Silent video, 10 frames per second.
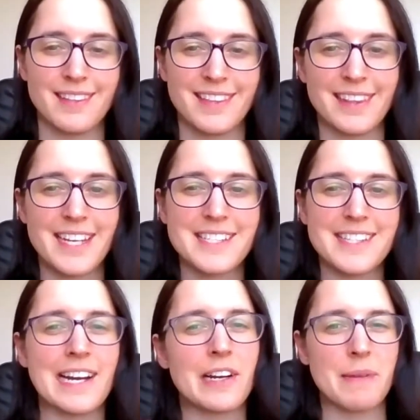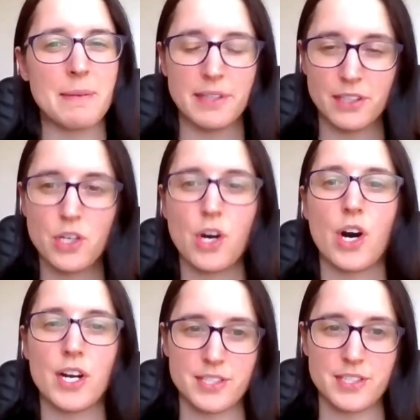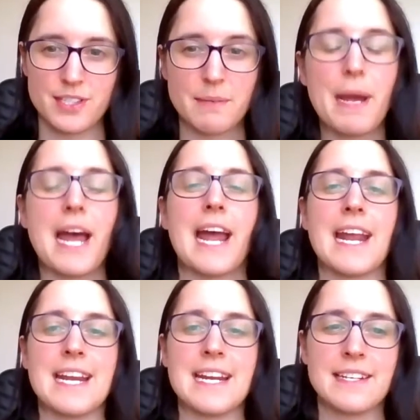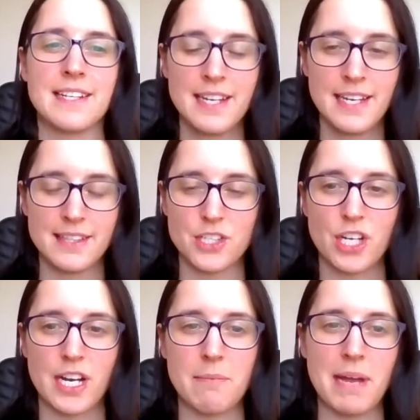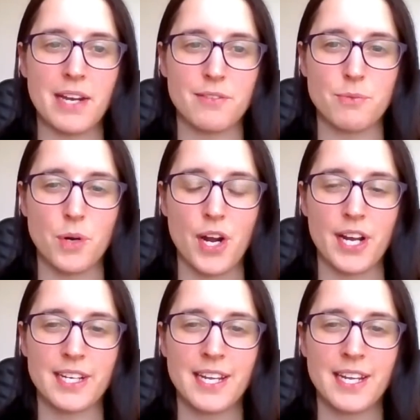the less they remember the cost the pain the time out of work